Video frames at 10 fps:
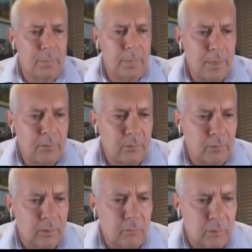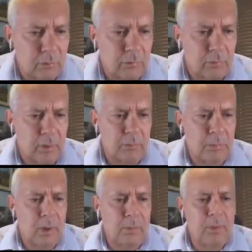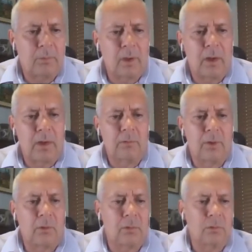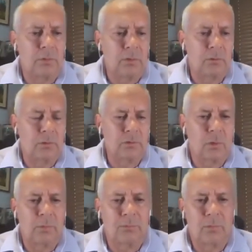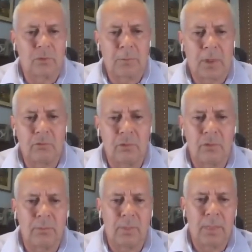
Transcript: This is a district scale property with a high grade gold resource open for expansion.